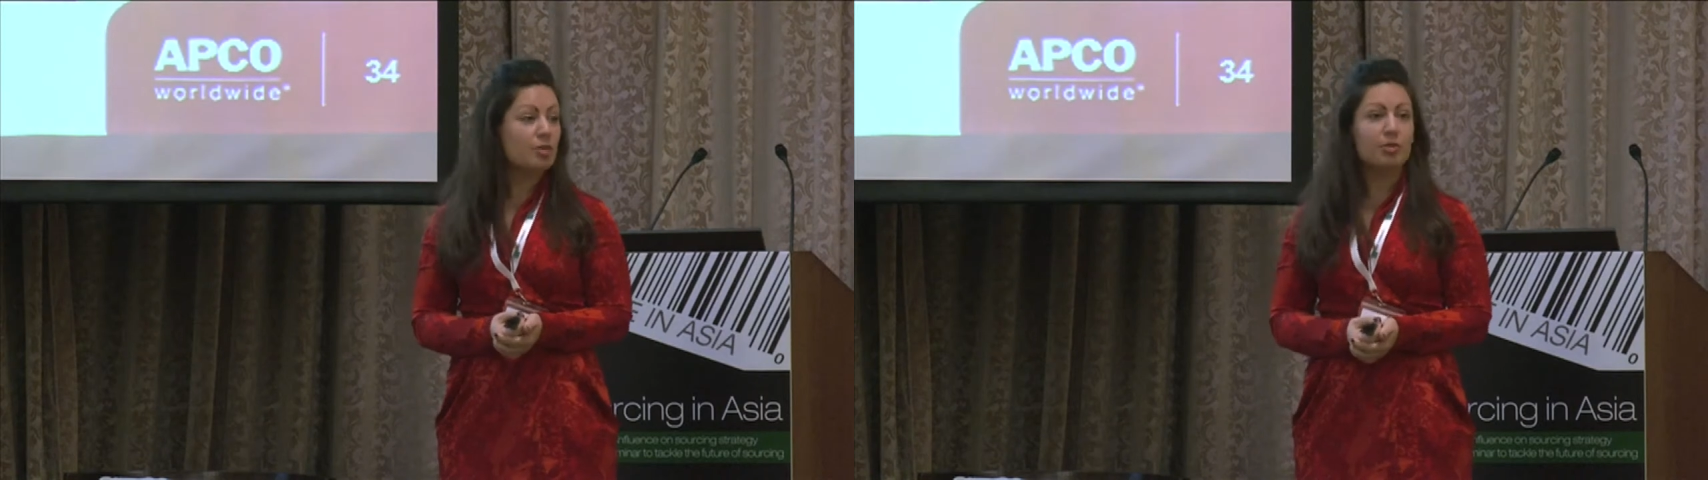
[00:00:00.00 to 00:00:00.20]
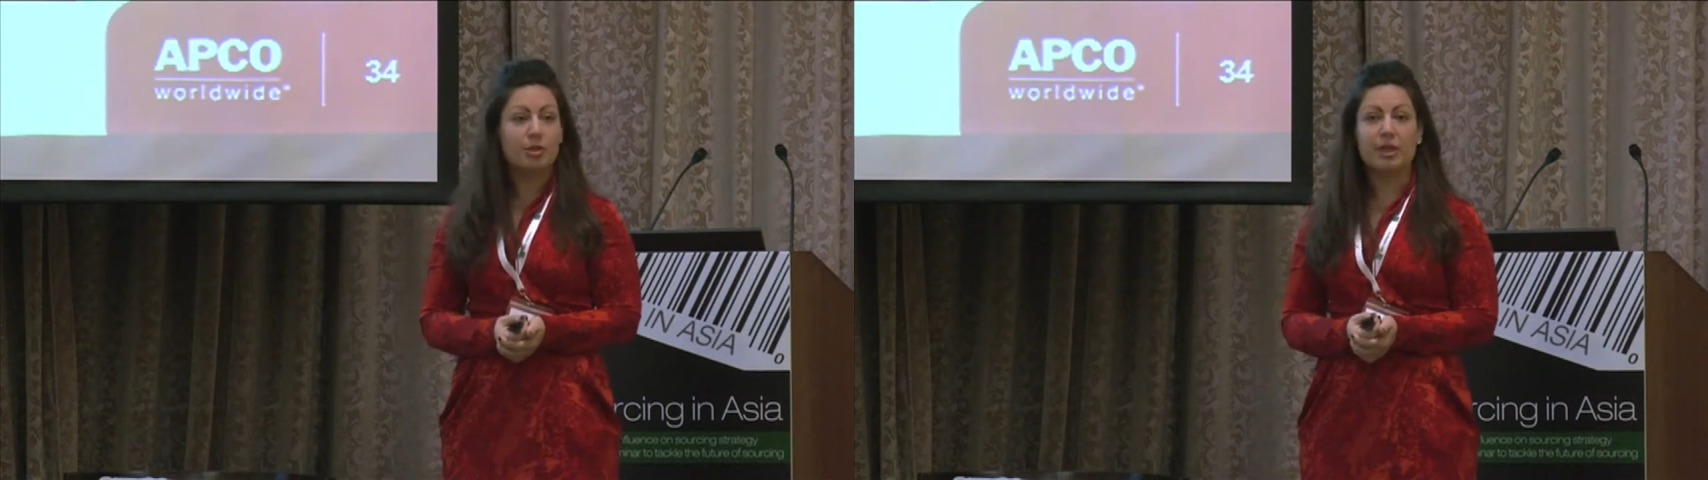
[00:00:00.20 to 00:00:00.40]

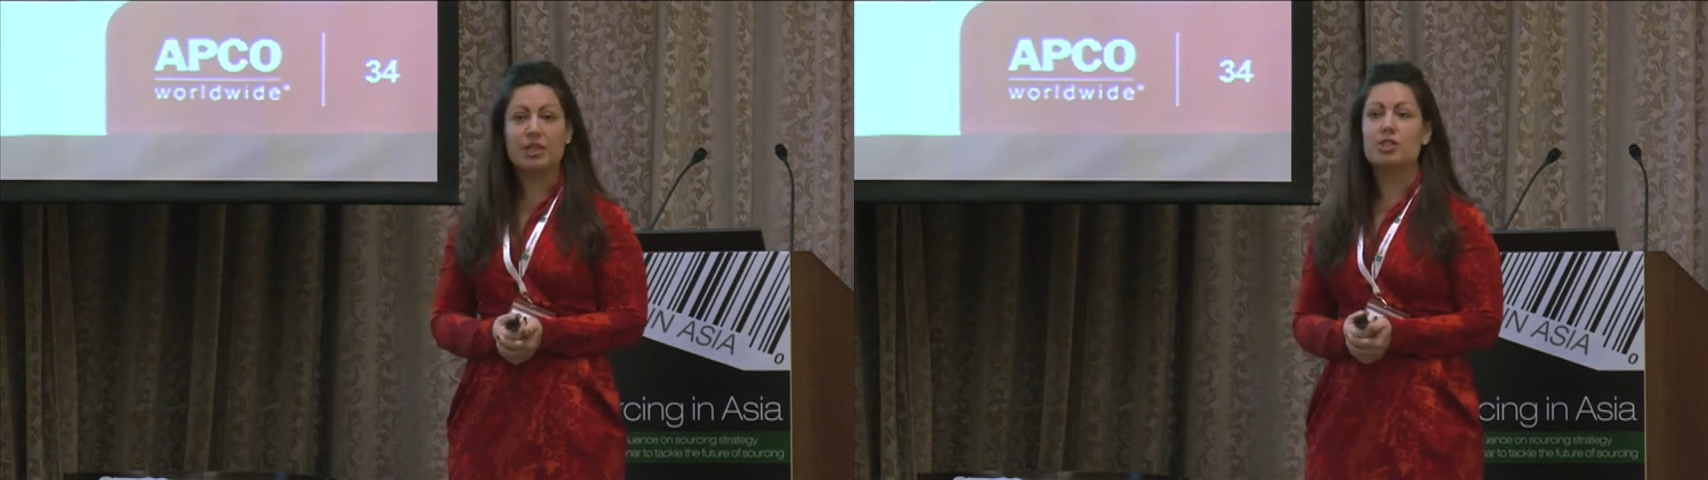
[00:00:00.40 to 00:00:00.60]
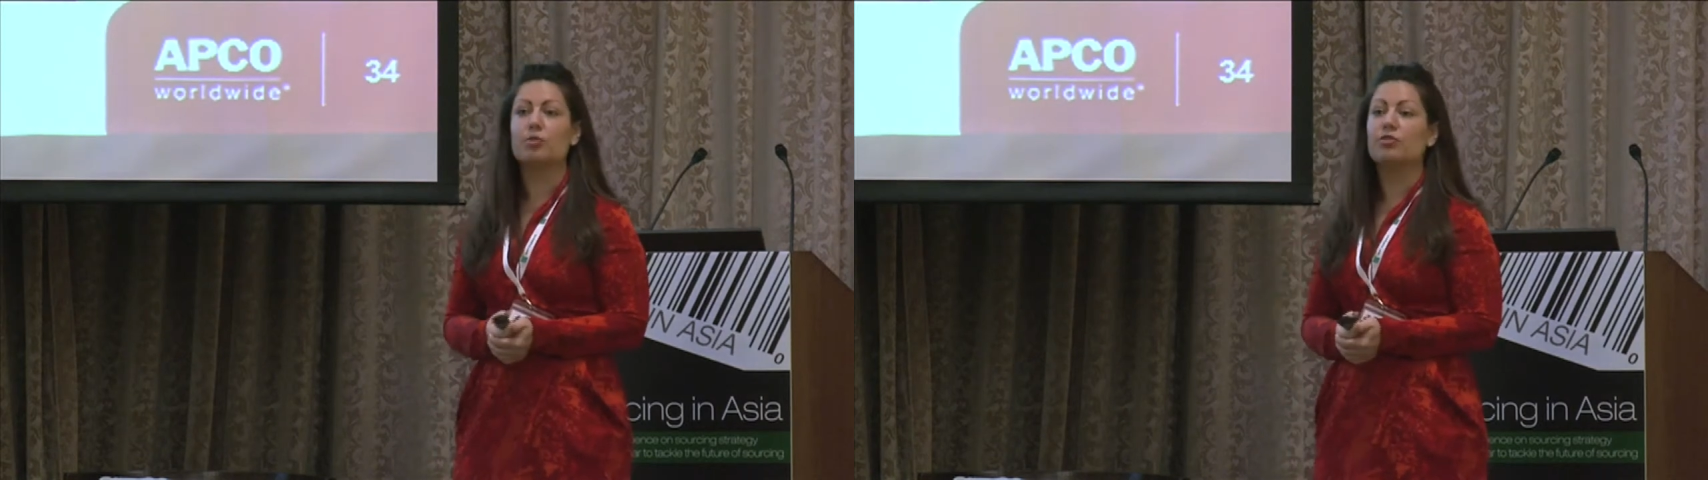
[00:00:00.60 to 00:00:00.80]

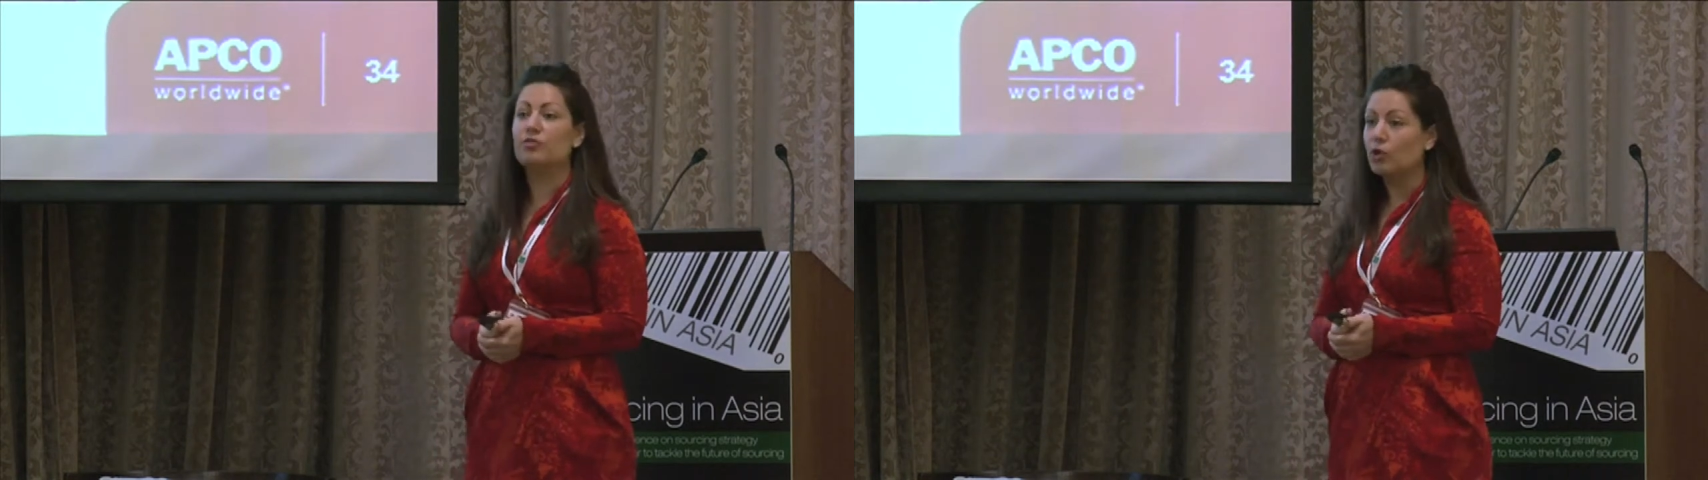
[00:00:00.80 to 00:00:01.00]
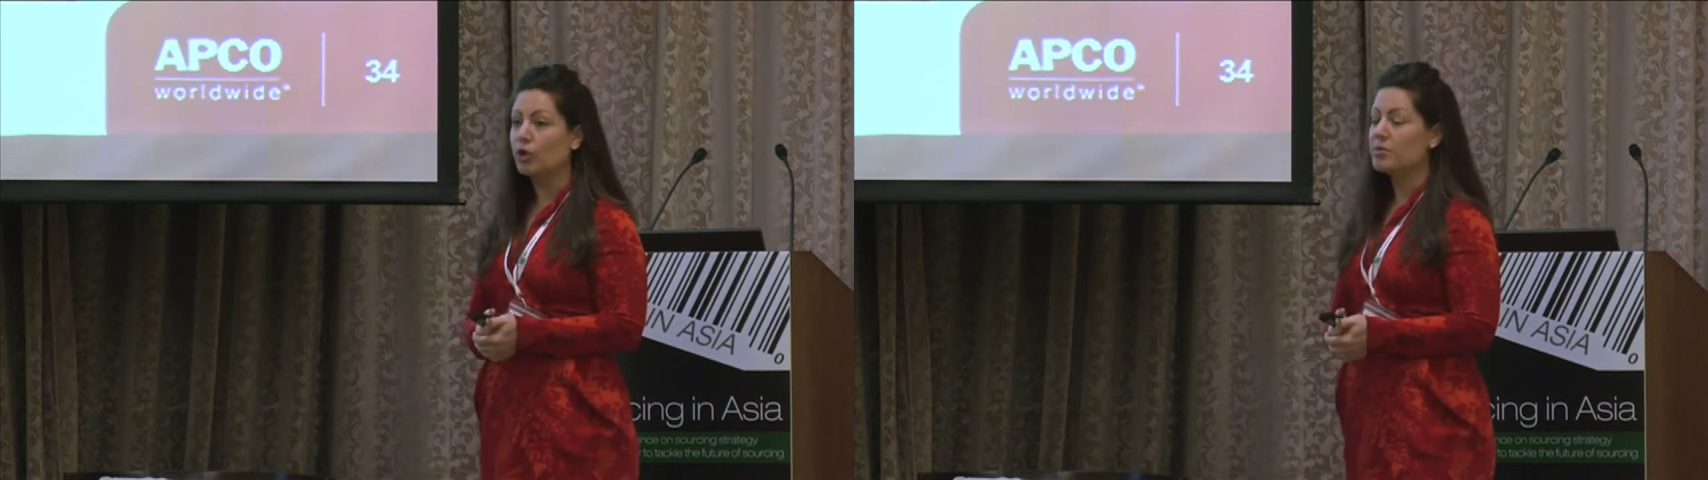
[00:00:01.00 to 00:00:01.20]
implement the
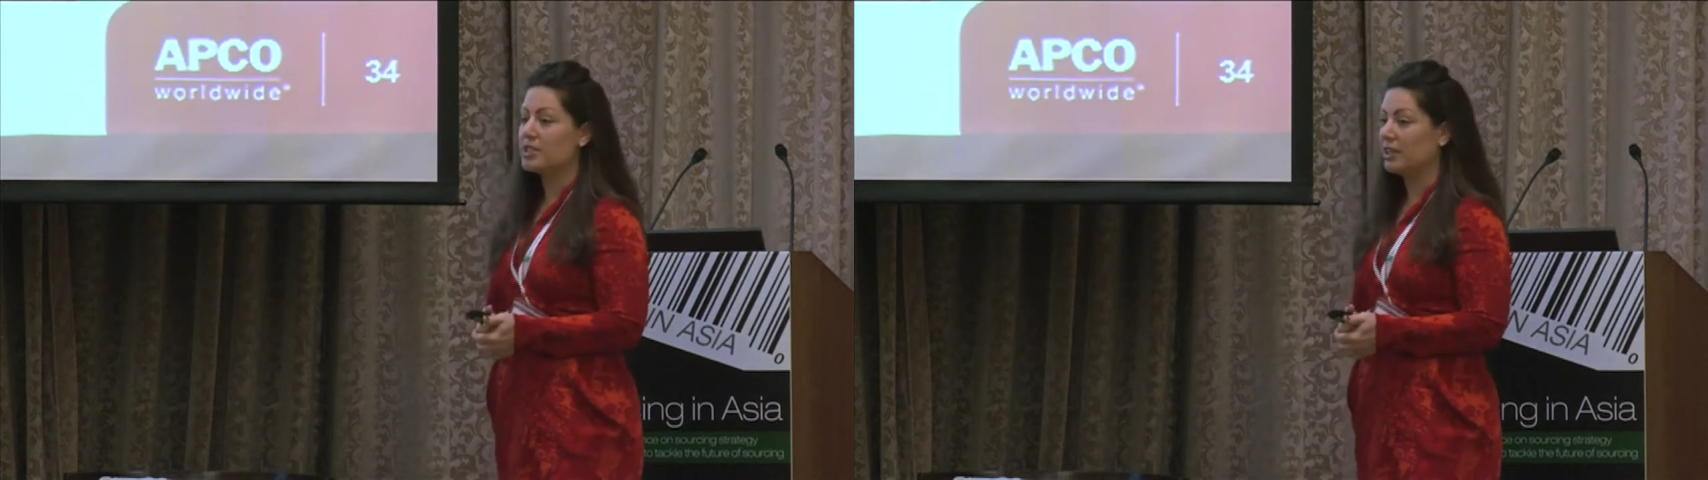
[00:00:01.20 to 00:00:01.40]
reforms